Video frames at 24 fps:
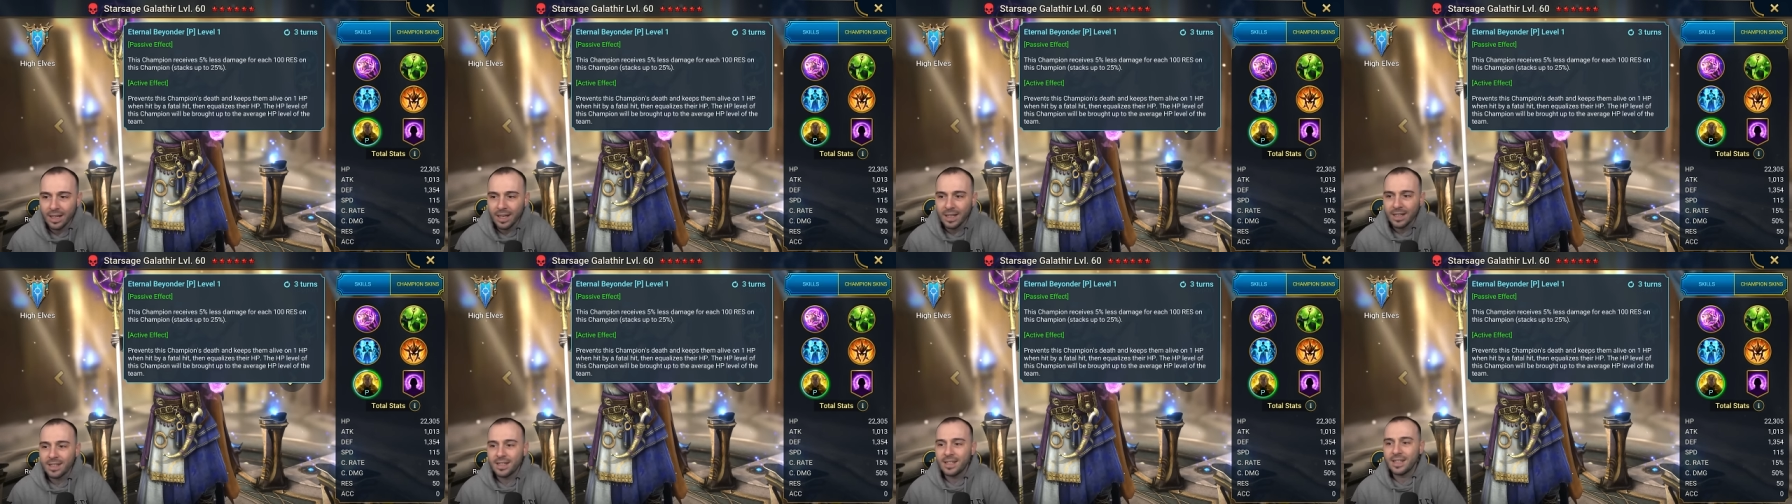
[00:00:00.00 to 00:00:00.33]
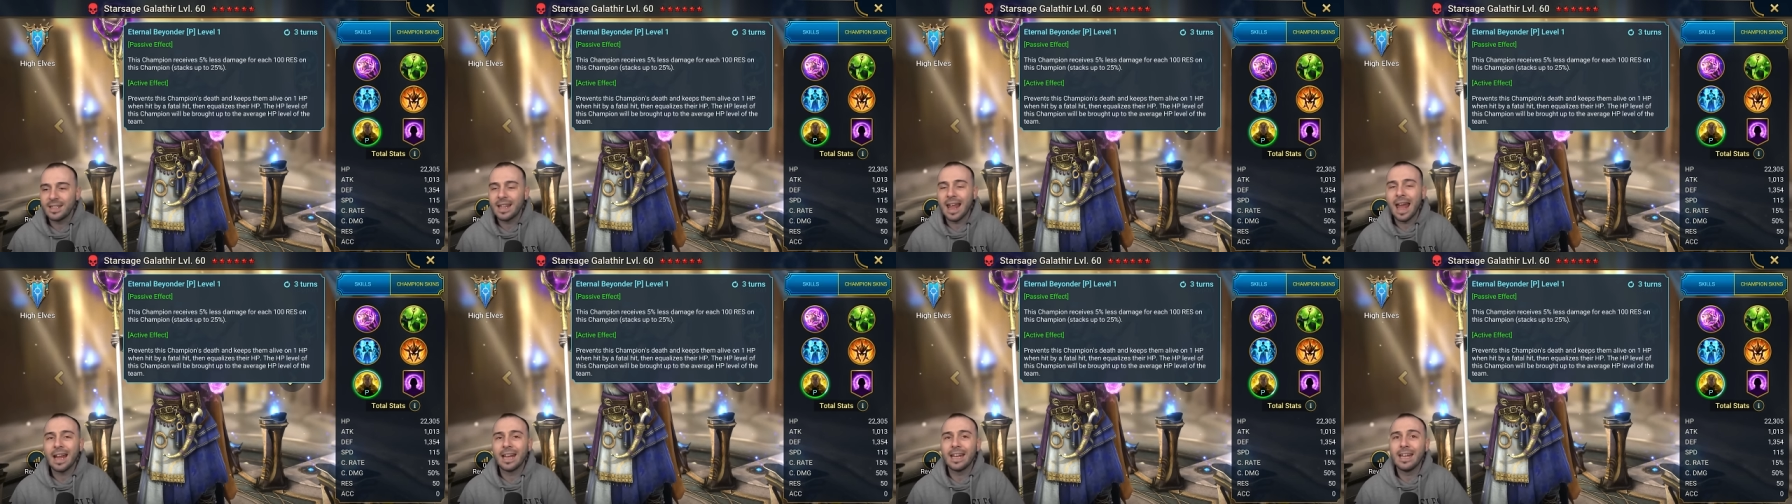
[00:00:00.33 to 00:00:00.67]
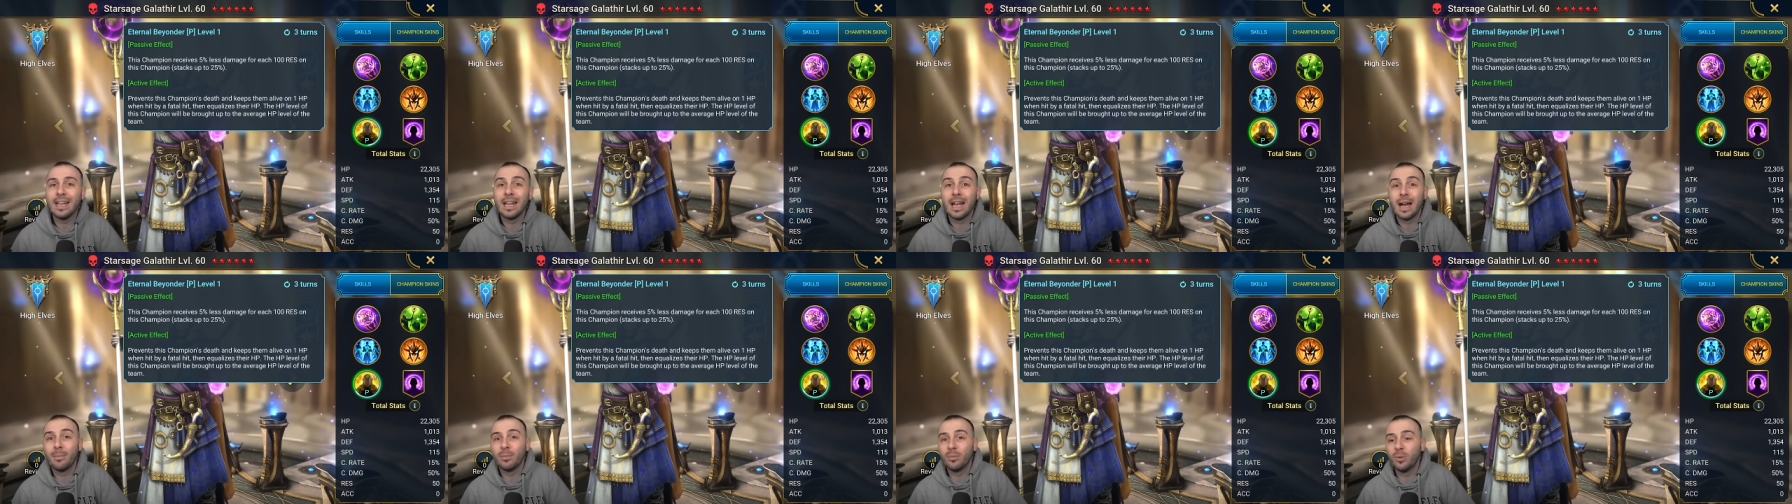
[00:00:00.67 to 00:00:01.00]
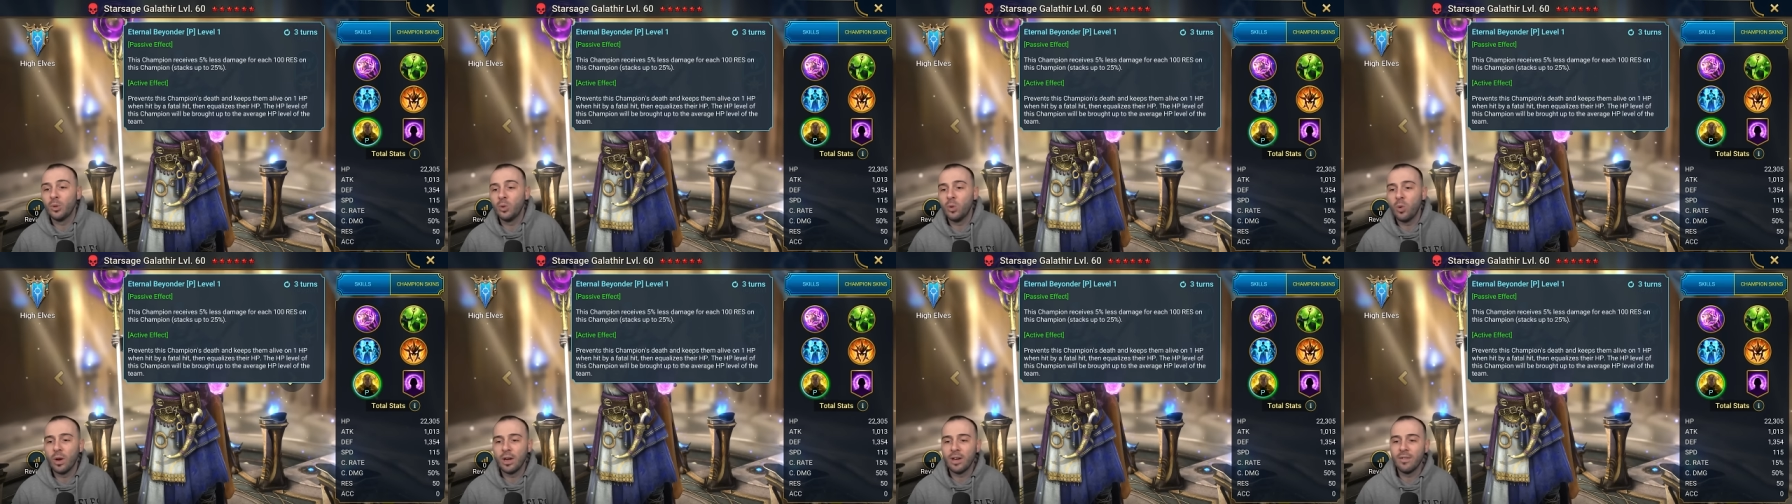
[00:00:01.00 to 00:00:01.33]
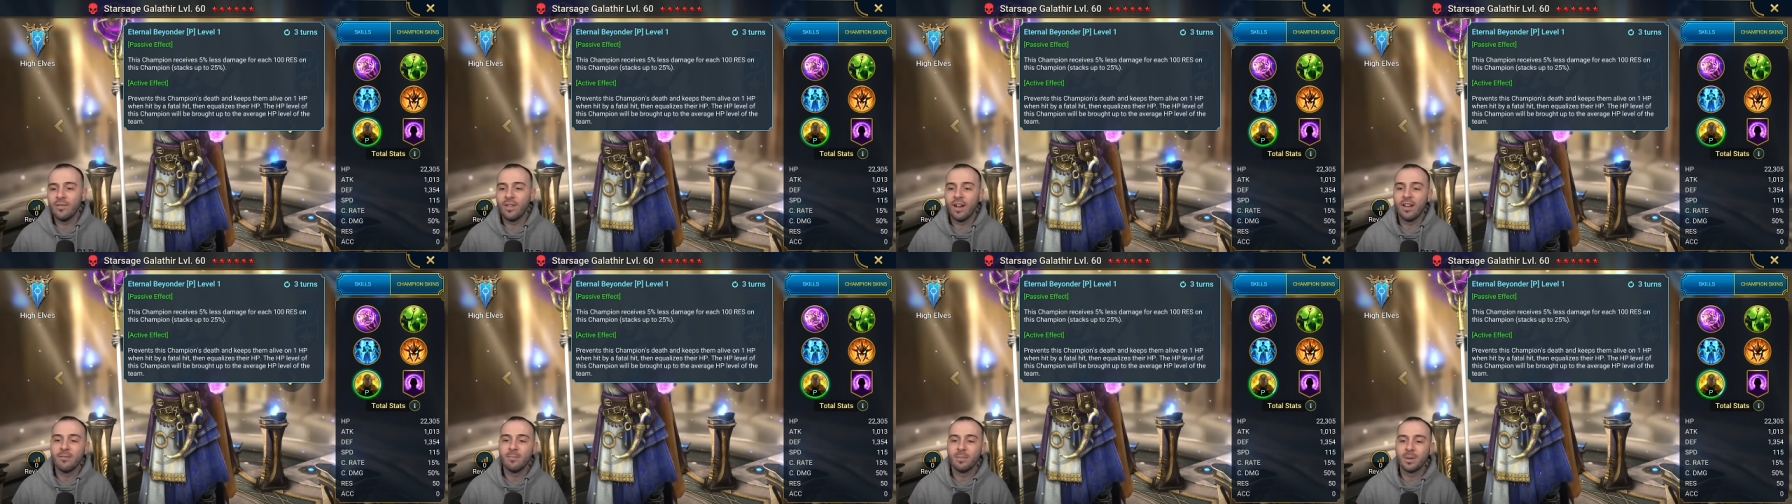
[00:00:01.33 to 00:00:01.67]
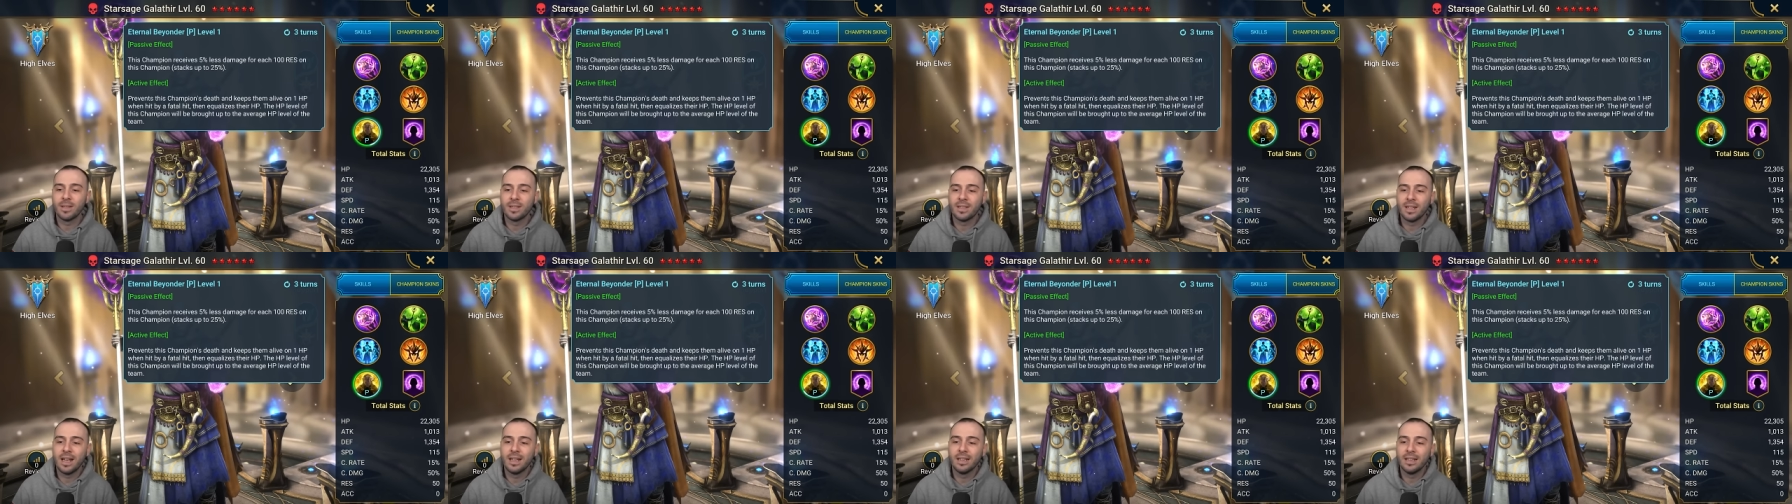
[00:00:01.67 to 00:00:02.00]
stacking up to
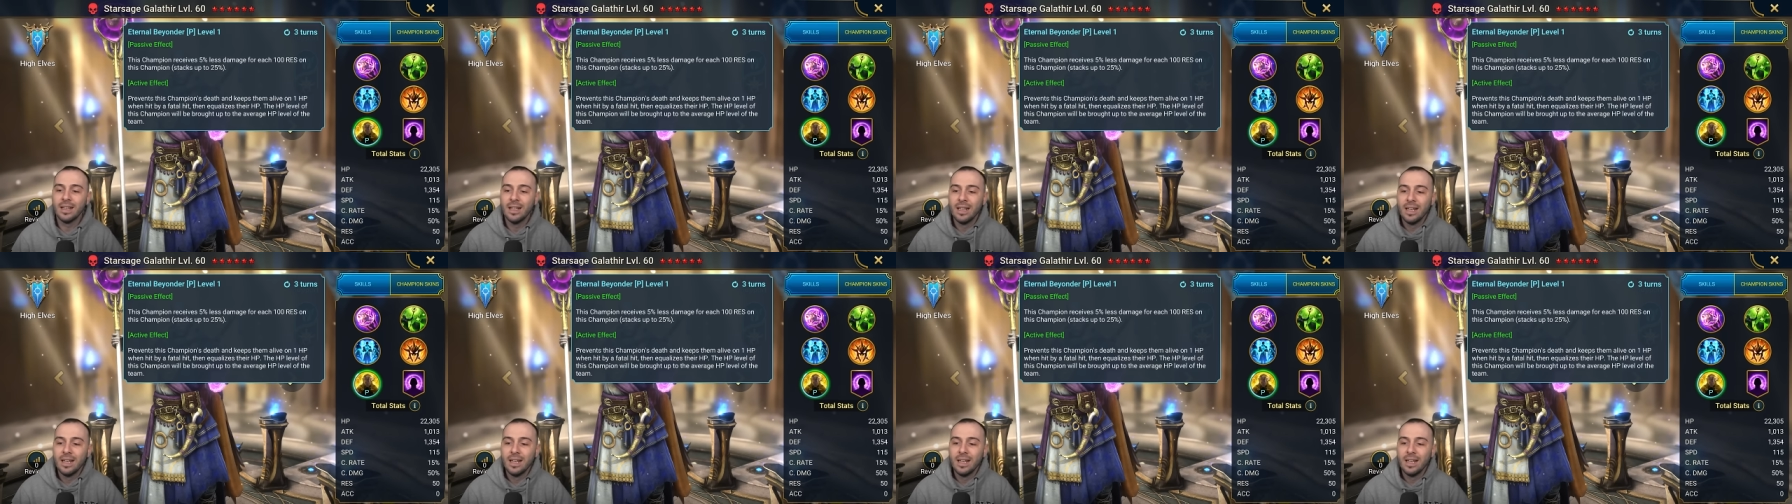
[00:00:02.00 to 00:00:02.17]
25%.